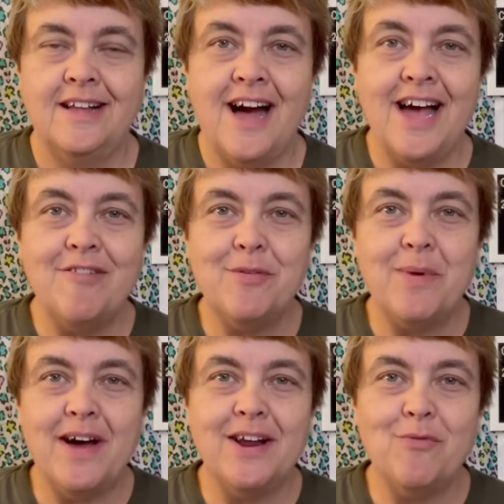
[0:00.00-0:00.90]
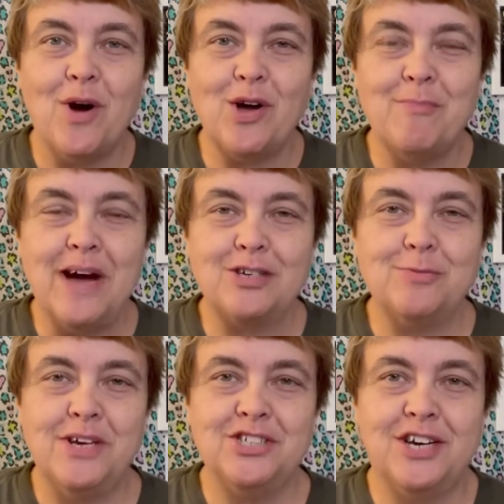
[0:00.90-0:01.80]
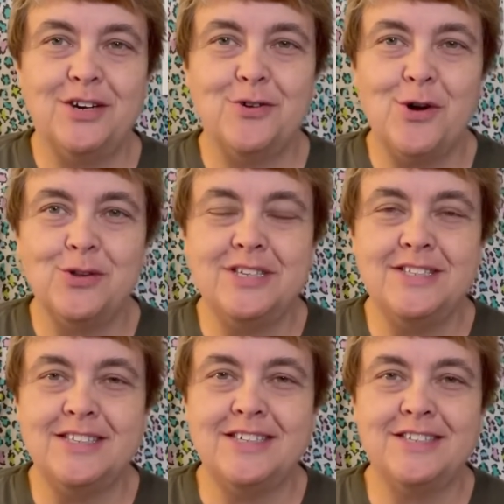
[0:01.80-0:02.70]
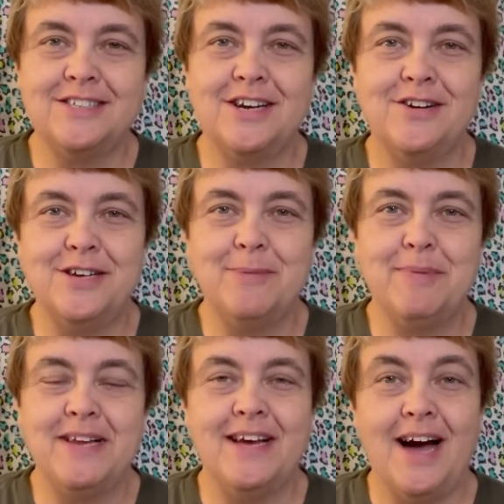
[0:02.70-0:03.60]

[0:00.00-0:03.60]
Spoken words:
Hi everybody, welcome back to my channel, Colleen C to Serendipity.